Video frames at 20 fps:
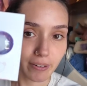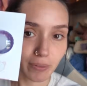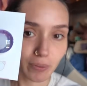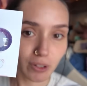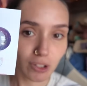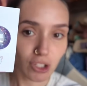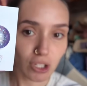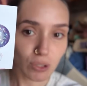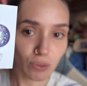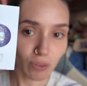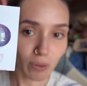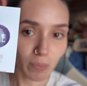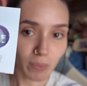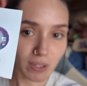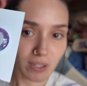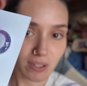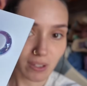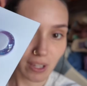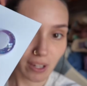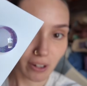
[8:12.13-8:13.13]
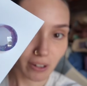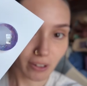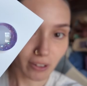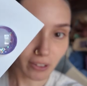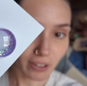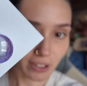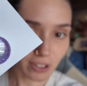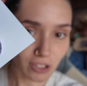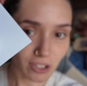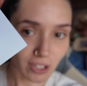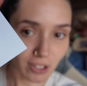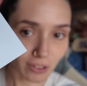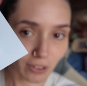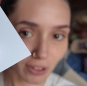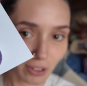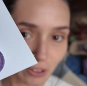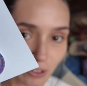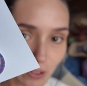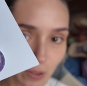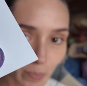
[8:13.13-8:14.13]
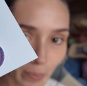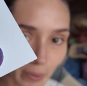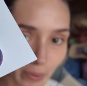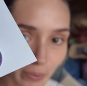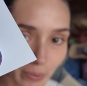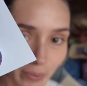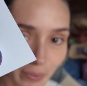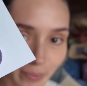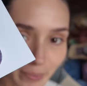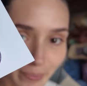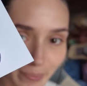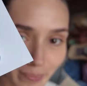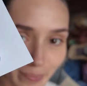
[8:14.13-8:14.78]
which is from the Slayer collection. Look at this sparkle.